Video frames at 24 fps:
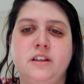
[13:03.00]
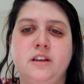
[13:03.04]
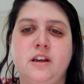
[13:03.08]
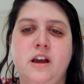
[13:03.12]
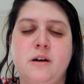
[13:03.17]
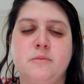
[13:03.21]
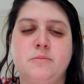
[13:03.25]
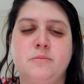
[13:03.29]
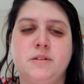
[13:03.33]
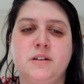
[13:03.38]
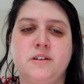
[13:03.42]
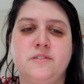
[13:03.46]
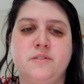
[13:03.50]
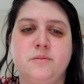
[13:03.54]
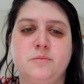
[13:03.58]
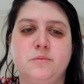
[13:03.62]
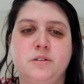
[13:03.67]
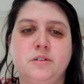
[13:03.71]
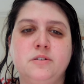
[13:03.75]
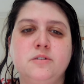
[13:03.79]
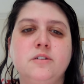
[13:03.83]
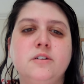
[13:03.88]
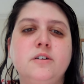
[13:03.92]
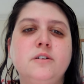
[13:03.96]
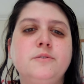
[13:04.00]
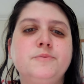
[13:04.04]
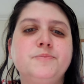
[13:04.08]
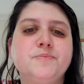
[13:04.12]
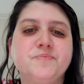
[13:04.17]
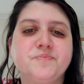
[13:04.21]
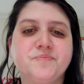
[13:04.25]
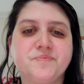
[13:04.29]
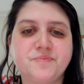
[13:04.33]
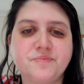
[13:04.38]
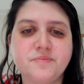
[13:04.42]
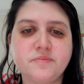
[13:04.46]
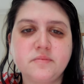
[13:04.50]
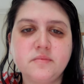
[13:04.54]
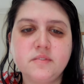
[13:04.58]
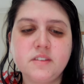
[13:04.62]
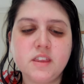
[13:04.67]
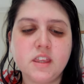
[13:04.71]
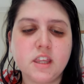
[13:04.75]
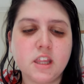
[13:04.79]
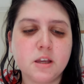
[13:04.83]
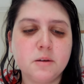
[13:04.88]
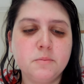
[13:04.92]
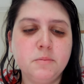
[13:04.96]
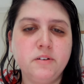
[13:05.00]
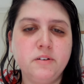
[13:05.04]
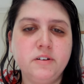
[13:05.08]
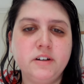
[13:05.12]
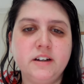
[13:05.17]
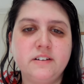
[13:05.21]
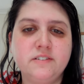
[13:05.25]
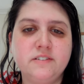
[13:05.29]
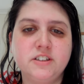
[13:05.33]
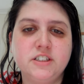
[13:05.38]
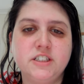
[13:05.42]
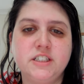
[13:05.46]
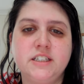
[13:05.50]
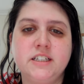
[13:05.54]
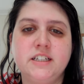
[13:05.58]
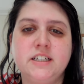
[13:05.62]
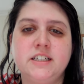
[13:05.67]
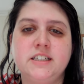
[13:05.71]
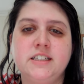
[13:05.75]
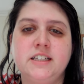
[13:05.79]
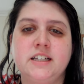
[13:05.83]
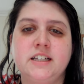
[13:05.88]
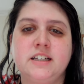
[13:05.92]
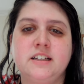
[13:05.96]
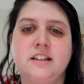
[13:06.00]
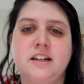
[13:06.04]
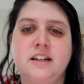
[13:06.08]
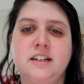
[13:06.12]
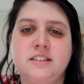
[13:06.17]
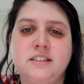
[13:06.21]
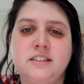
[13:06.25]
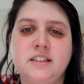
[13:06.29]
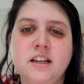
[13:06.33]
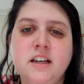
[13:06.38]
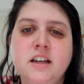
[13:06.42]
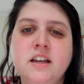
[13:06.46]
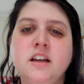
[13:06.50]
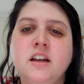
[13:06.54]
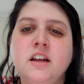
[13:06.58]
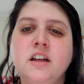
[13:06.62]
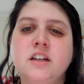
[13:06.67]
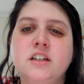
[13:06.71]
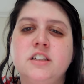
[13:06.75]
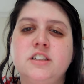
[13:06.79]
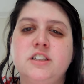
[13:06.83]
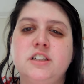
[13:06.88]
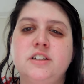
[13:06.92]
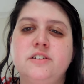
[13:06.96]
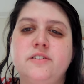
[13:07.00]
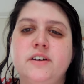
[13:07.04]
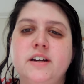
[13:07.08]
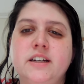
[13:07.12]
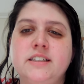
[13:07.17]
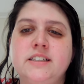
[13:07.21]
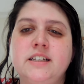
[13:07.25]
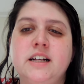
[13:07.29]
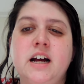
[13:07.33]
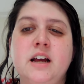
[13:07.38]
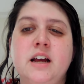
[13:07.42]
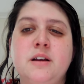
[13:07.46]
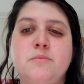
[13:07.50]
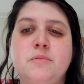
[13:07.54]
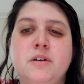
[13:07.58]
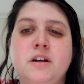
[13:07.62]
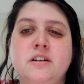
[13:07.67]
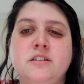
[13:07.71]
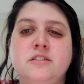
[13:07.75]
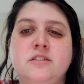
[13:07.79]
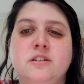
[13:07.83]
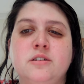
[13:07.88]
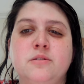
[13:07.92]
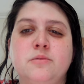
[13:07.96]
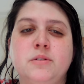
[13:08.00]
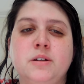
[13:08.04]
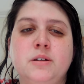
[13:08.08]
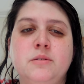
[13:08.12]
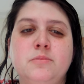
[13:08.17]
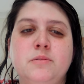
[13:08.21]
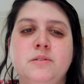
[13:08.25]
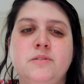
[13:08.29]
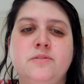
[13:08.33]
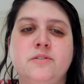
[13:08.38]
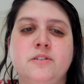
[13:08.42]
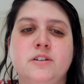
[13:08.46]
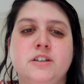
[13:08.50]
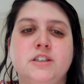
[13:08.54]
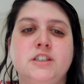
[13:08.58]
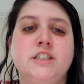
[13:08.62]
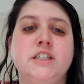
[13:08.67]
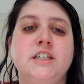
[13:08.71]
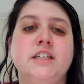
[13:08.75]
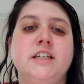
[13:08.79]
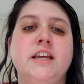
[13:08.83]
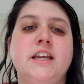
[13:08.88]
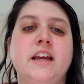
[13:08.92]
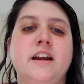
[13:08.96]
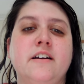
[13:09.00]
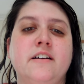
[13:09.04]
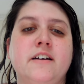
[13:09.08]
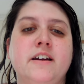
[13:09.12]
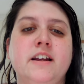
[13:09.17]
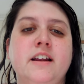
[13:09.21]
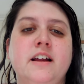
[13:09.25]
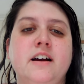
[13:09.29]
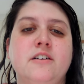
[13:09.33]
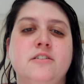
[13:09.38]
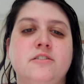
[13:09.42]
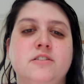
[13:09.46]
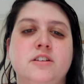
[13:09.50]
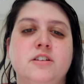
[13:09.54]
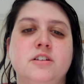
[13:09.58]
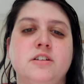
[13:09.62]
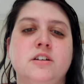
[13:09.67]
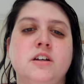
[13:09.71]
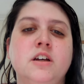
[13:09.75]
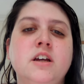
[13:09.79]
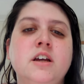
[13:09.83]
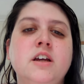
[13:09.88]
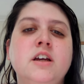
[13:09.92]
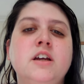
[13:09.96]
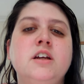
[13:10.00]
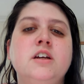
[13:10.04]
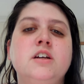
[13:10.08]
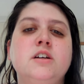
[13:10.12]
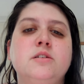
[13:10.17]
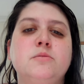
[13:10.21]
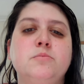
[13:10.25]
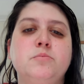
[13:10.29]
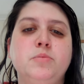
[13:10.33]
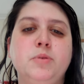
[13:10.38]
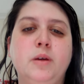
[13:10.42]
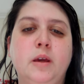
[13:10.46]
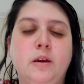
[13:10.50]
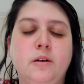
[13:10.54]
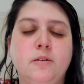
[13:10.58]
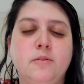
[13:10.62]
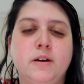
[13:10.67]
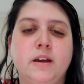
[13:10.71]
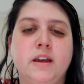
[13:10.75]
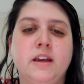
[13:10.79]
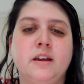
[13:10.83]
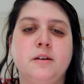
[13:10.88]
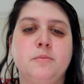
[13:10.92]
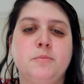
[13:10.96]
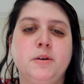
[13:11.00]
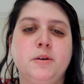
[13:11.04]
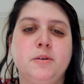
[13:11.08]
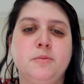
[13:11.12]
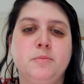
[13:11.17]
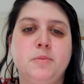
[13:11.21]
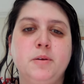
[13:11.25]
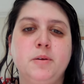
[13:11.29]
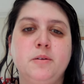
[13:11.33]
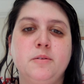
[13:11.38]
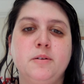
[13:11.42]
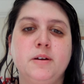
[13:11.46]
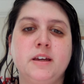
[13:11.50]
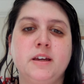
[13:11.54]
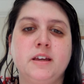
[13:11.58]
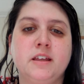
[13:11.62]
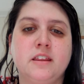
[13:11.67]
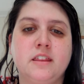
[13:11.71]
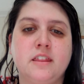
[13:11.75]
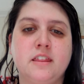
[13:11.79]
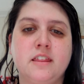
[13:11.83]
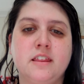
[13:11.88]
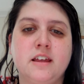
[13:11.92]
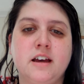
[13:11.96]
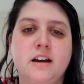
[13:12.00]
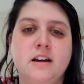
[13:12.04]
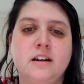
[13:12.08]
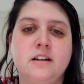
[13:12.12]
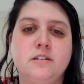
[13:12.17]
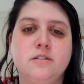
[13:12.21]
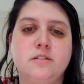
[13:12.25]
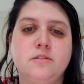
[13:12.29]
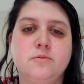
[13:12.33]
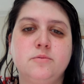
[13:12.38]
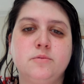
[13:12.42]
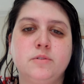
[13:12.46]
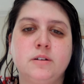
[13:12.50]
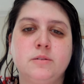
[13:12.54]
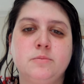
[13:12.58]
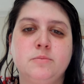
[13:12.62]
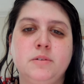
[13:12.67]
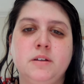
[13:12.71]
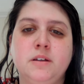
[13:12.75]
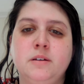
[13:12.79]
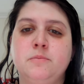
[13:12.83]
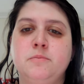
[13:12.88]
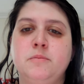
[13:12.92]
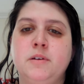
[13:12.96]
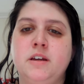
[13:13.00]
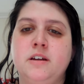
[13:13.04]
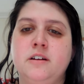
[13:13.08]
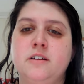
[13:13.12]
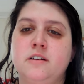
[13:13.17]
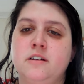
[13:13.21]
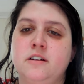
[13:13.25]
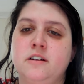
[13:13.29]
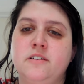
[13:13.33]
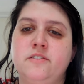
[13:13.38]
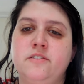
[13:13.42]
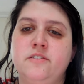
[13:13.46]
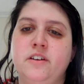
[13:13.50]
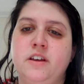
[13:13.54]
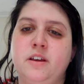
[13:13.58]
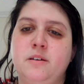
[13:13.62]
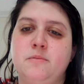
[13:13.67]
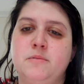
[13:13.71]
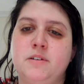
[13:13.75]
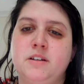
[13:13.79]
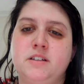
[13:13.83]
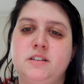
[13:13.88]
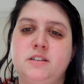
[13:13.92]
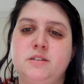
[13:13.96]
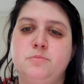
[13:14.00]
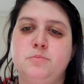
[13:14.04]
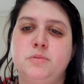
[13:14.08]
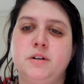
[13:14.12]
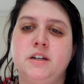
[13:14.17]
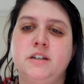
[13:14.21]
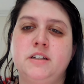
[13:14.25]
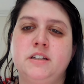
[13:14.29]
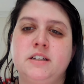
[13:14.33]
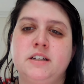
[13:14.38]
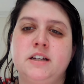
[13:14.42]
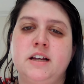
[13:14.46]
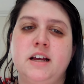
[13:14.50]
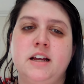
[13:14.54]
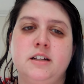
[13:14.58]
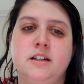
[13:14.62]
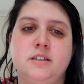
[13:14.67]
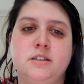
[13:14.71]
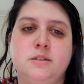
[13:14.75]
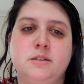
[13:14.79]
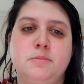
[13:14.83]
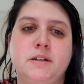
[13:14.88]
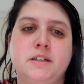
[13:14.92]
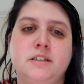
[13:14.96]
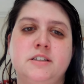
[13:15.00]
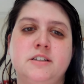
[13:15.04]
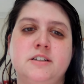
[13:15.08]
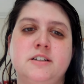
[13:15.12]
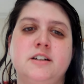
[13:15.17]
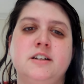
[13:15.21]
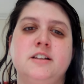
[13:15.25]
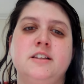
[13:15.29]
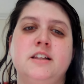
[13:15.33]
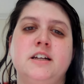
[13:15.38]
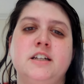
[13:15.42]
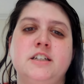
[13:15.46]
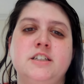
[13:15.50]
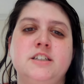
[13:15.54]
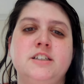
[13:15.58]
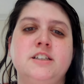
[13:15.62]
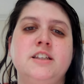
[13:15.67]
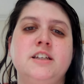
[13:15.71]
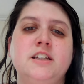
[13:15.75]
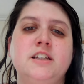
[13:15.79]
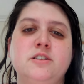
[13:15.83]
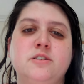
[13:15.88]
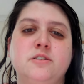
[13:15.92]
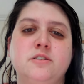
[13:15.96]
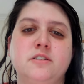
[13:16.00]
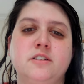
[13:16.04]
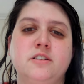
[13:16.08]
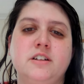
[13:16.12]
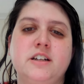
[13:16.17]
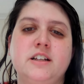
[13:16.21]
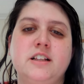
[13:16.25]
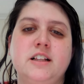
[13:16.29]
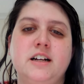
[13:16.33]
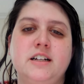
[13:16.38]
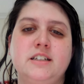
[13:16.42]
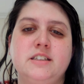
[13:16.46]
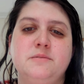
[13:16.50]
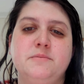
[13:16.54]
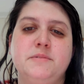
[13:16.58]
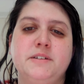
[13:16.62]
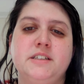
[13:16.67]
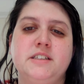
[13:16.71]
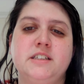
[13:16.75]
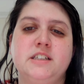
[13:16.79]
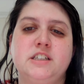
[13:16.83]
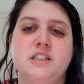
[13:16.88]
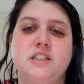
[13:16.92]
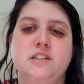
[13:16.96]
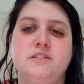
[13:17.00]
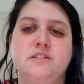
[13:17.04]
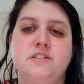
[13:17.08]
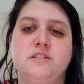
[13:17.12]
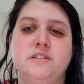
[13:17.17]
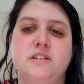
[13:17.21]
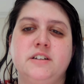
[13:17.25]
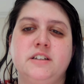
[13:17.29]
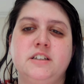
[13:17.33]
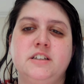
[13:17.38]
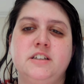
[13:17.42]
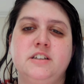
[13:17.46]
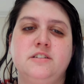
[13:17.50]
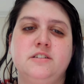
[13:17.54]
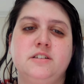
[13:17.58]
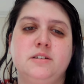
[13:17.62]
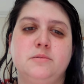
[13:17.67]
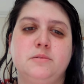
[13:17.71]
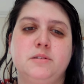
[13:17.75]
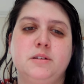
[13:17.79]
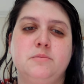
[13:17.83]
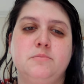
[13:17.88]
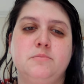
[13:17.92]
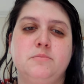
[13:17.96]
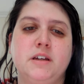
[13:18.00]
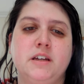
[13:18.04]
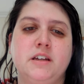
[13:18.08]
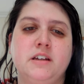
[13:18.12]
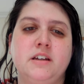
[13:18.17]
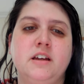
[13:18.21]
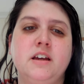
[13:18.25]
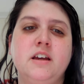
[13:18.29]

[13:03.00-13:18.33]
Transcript: absent from school, but whenever she did attend class, she raised eyebrows a week before she carried out the pewing, pew pewing that would be make her infamous. Brenda and Spencer allegedly told their classmates that she was going to do something big